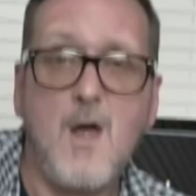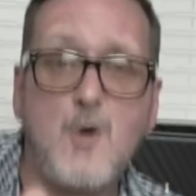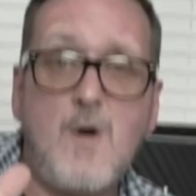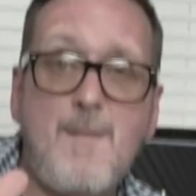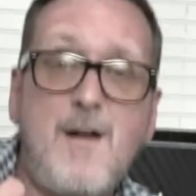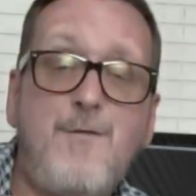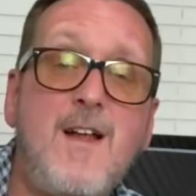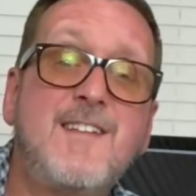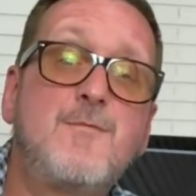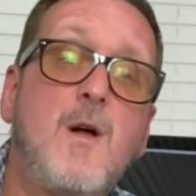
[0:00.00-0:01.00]
Right, my
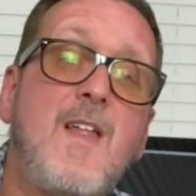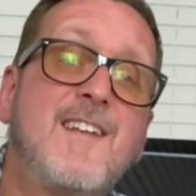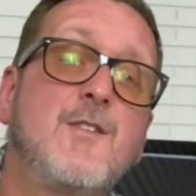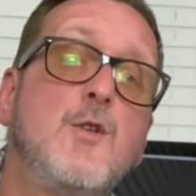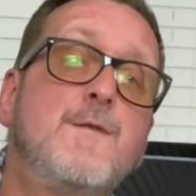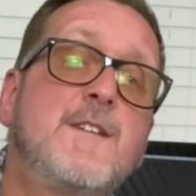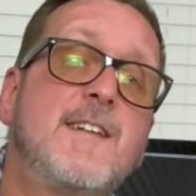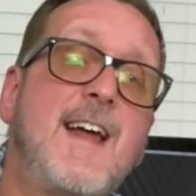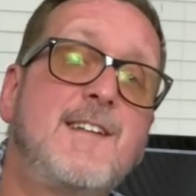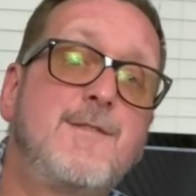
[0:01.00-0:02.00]
friends, well, that's all for
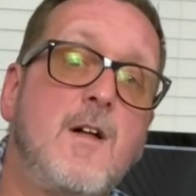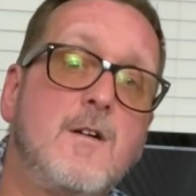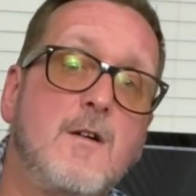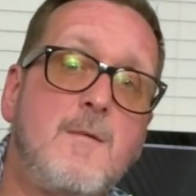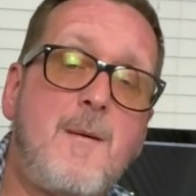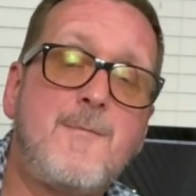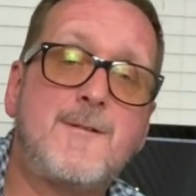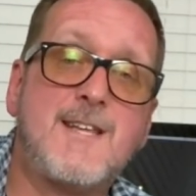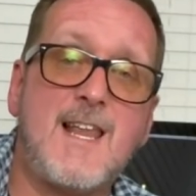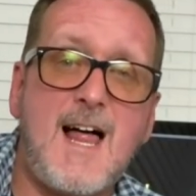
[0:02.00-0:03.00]
today's vlog. Remember
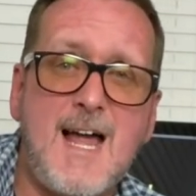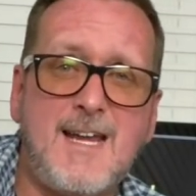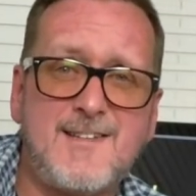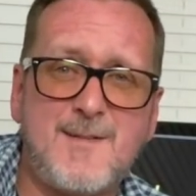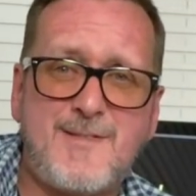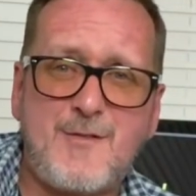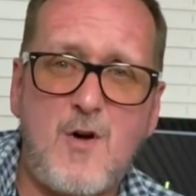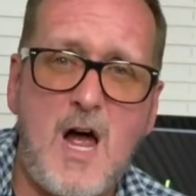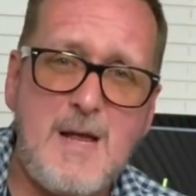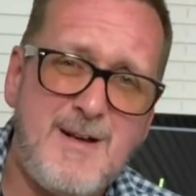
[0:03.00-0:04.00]
to like,
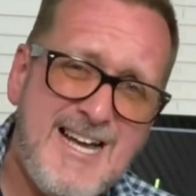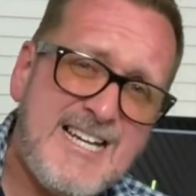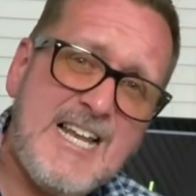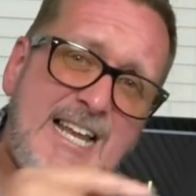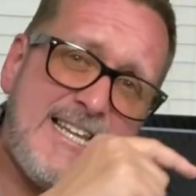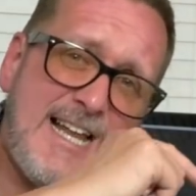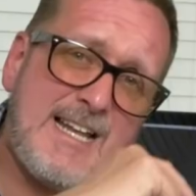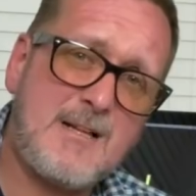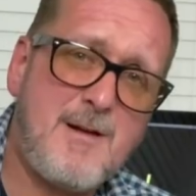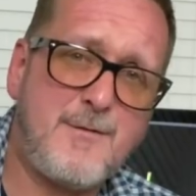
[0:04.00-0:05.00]
subscribe, click that
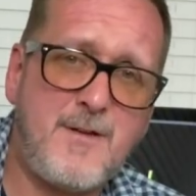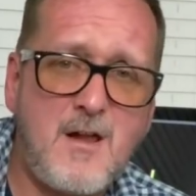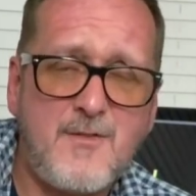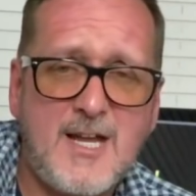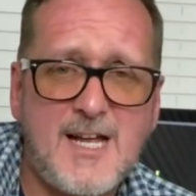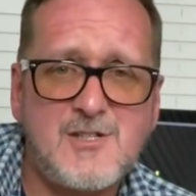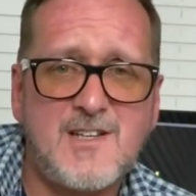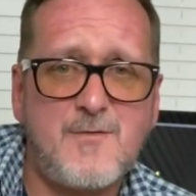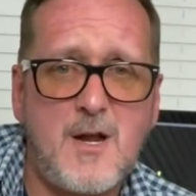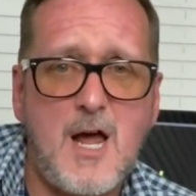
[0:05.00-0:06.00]
little bell for
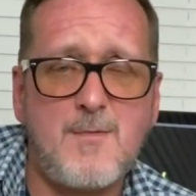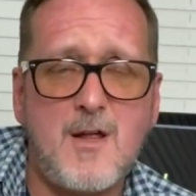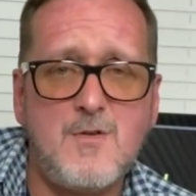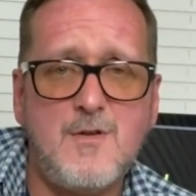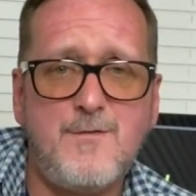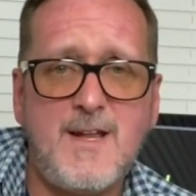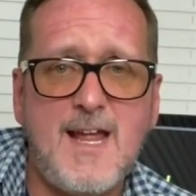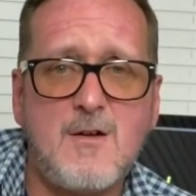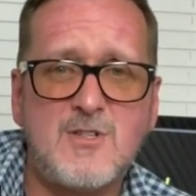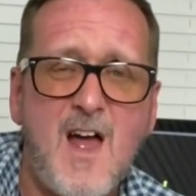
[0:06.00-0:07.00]
notifications when I upload new
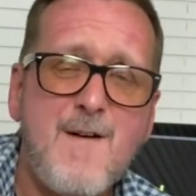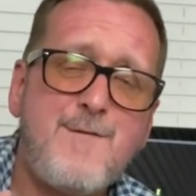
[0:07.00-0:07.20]
videos.